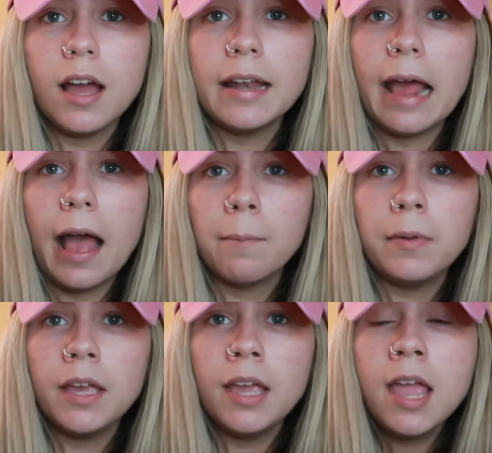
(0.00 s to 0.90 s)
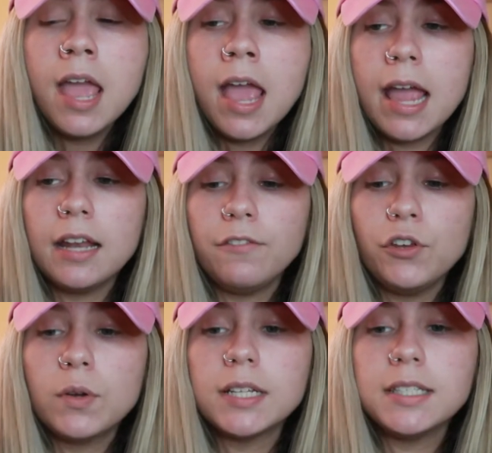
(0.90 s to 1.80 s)
unhappy, and if
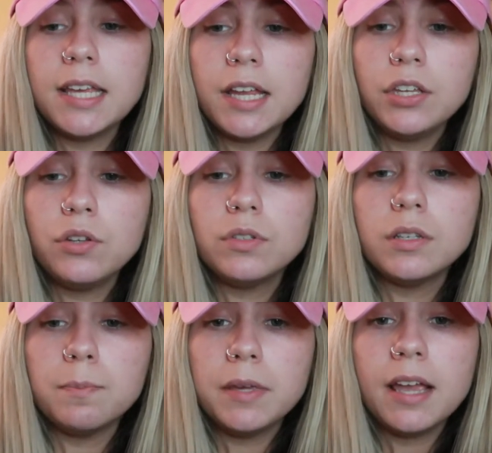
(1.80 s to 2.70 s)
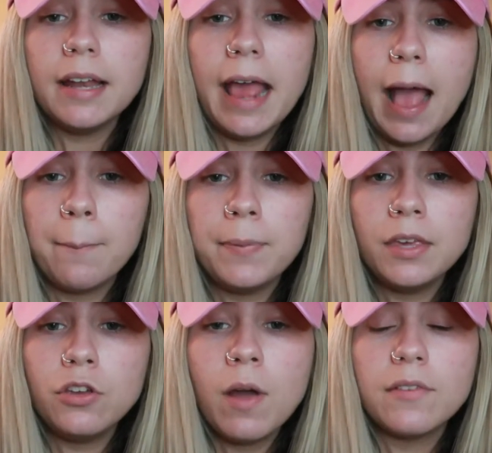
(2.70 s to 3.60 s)
you continue to be unhappy,
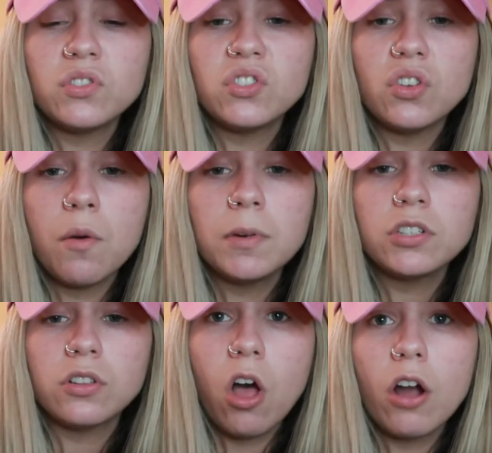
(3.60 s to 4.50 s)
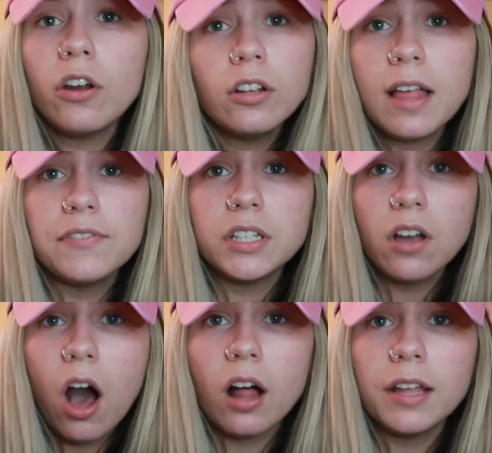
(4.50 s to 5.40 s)
you have so much longer left in
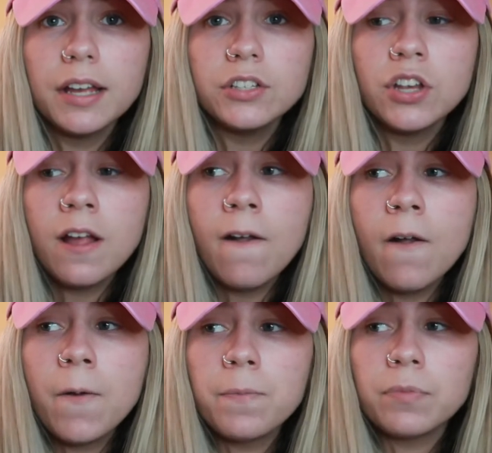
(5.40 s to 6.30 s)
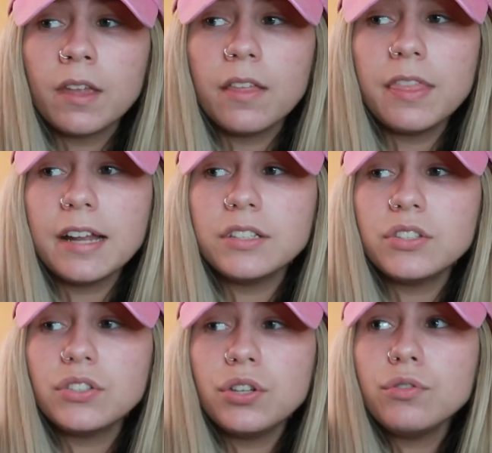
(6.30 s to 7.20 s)
college that
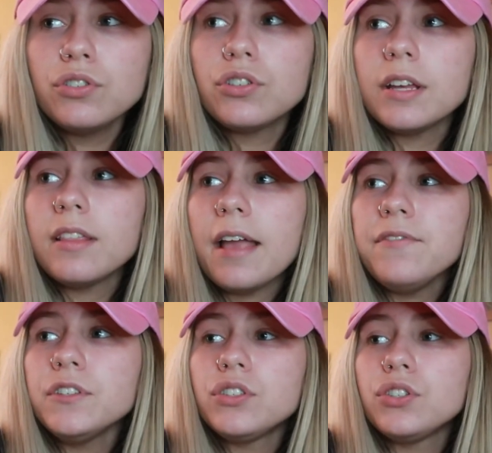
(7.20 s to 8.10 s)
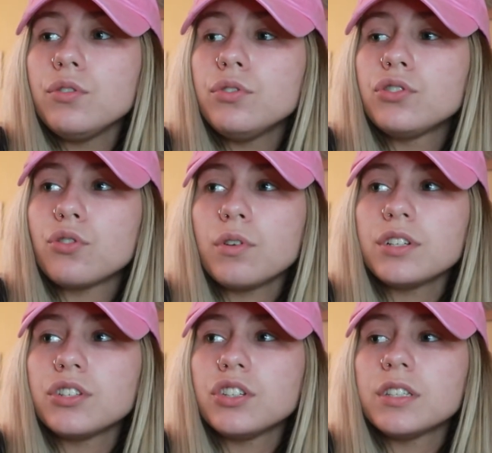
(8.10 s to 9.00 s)
life is too short
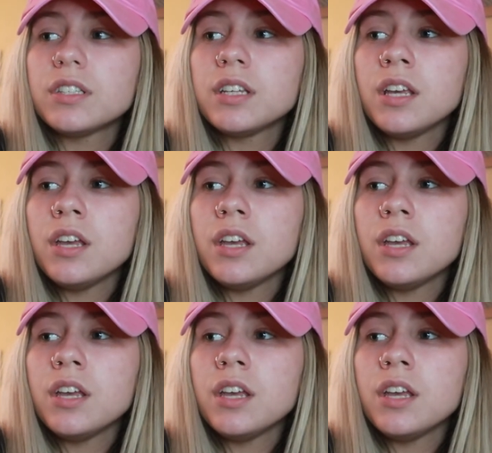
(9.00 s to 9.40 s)
to just